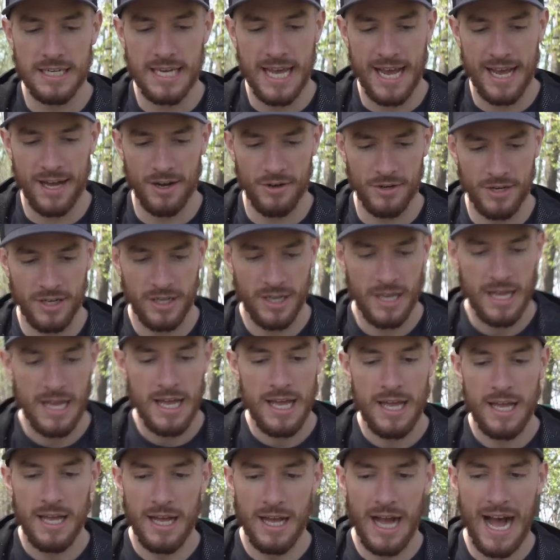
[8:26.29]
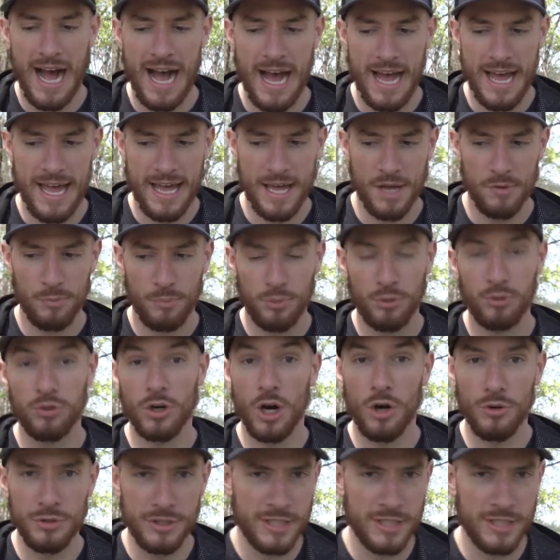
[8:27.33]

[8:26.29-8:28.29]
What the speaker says: down, pro